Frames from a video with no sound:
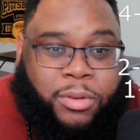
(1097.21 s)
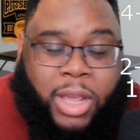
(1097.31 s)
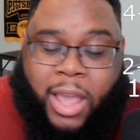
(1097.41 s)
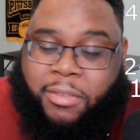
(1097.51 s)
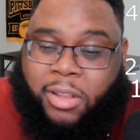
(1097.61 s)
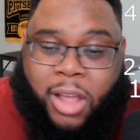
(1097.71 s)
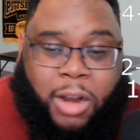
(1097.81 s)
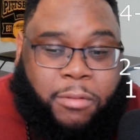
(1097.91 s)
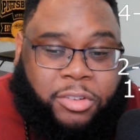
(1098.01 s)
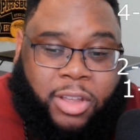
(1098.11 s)
He has a lot
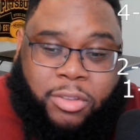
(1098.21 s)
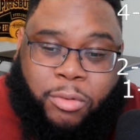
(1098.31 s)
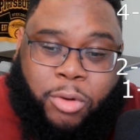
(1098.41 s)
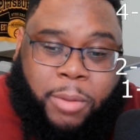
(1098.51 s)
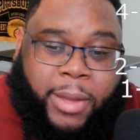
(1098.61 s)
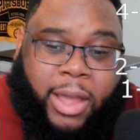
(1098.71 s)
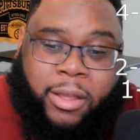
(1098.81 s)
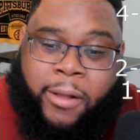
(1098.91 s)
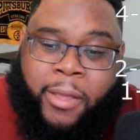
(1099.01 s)
of rushing as a quarterback.